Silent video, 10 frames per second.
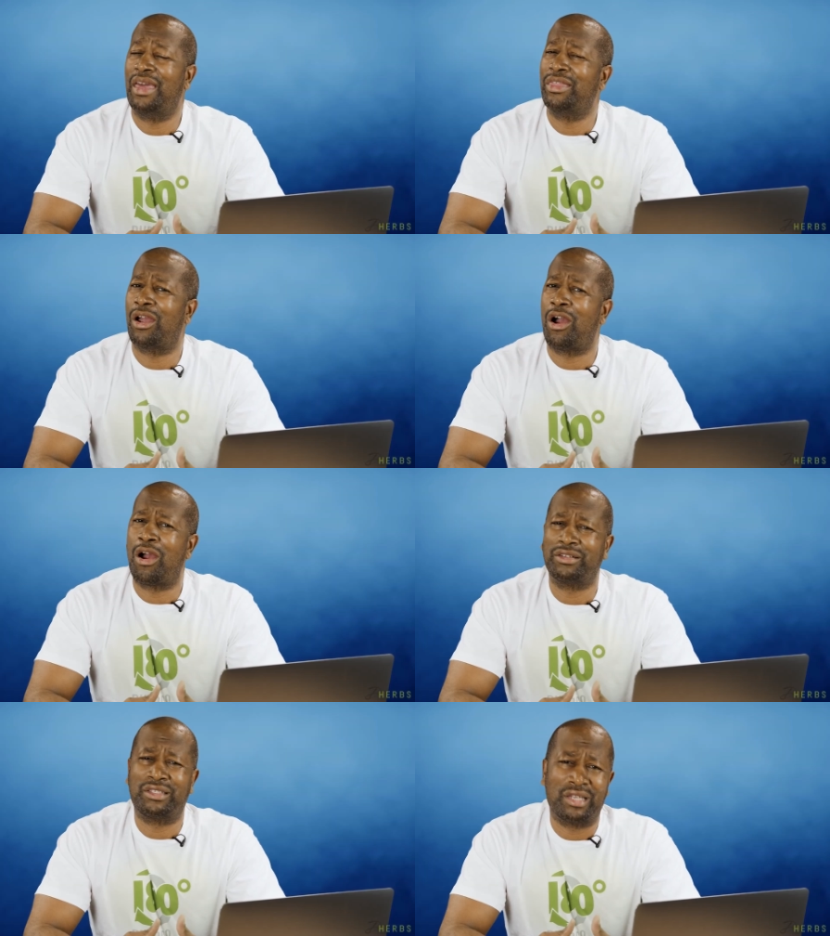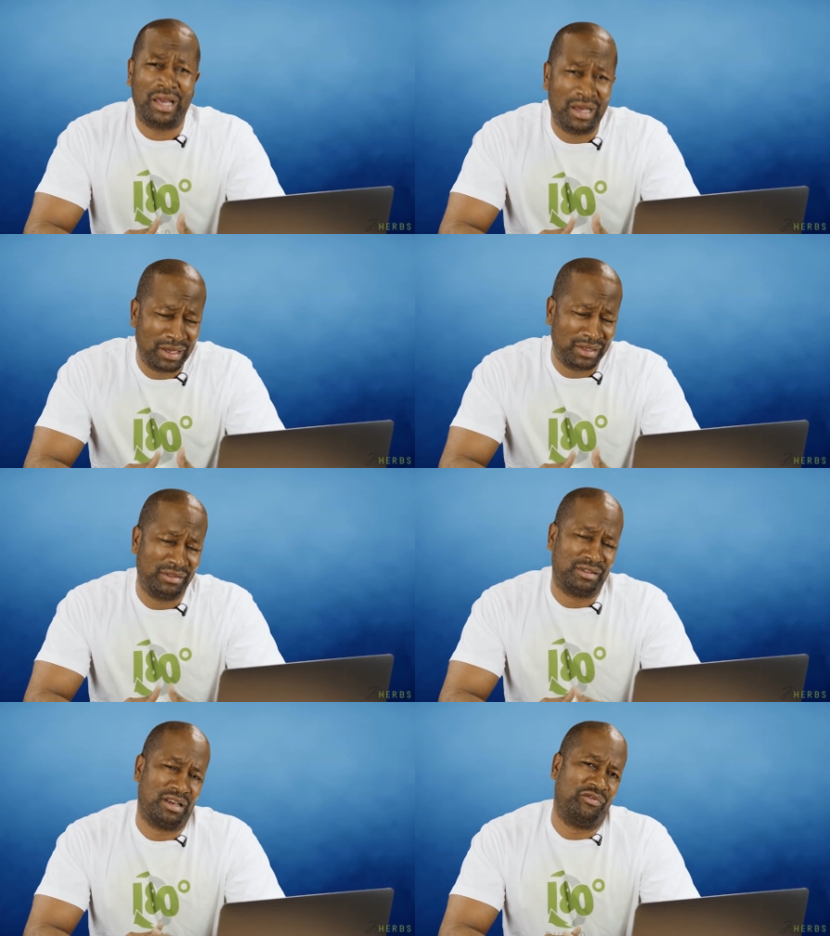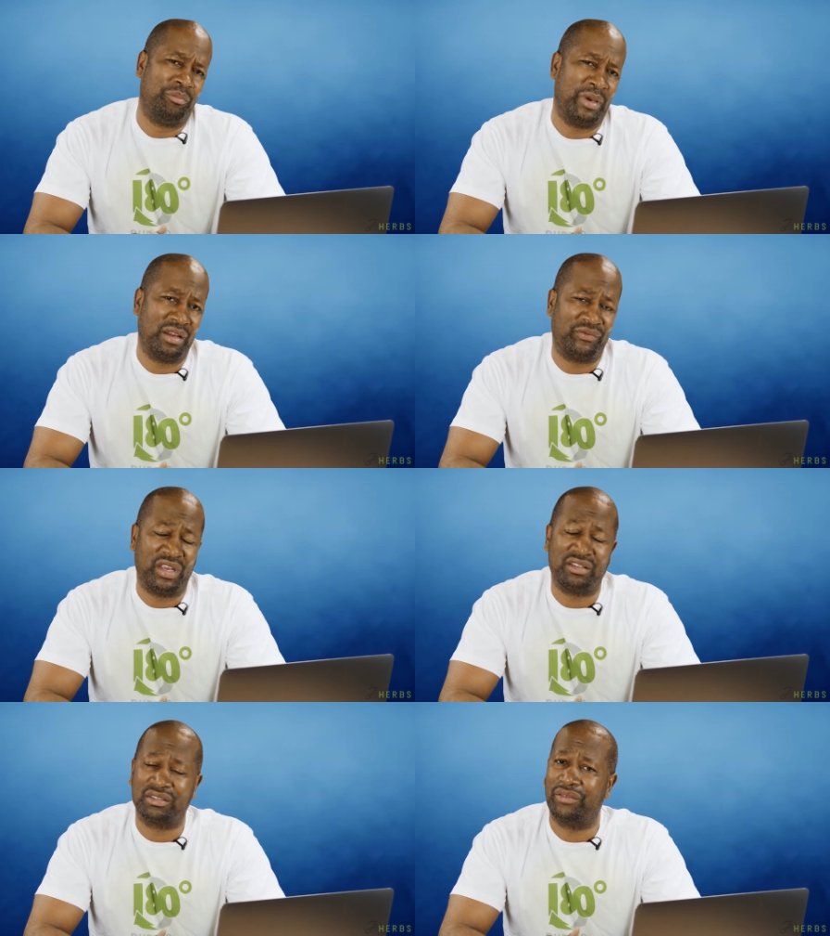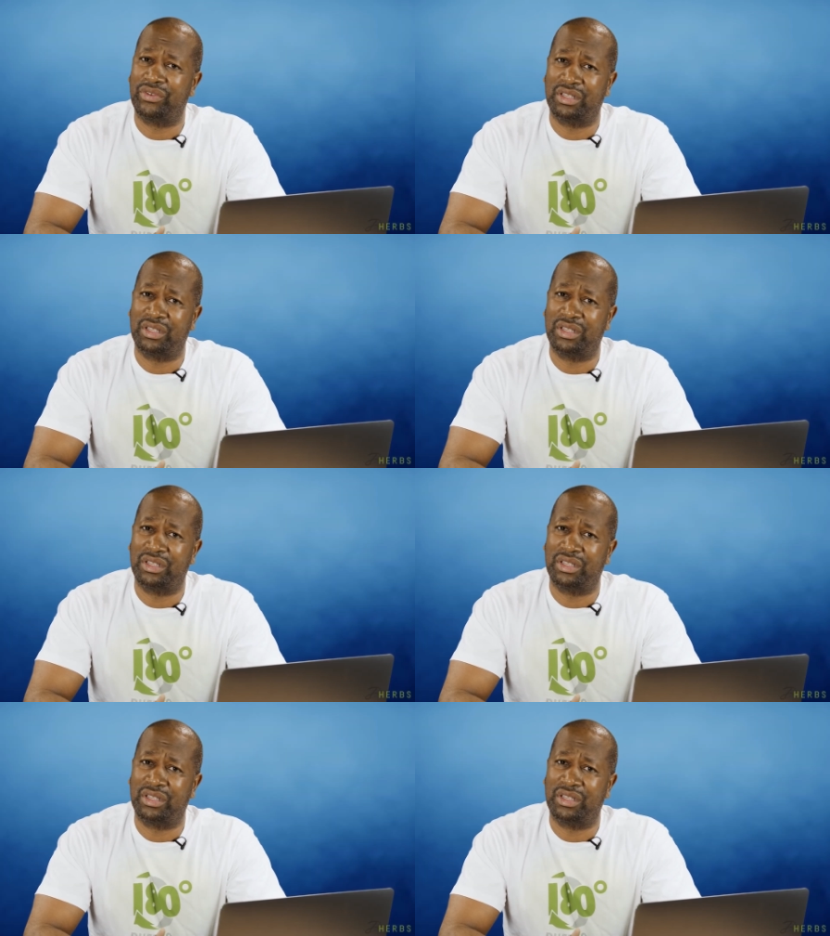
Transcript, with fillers: And there are tons of benefits of